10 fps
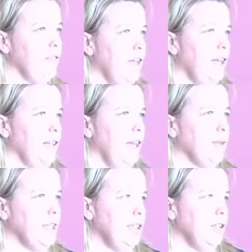started that
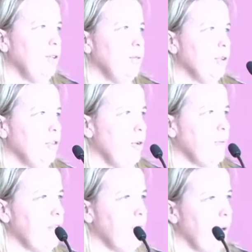with clinical
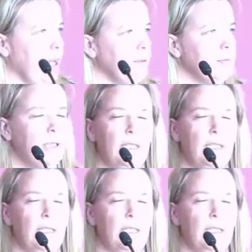workshops as well.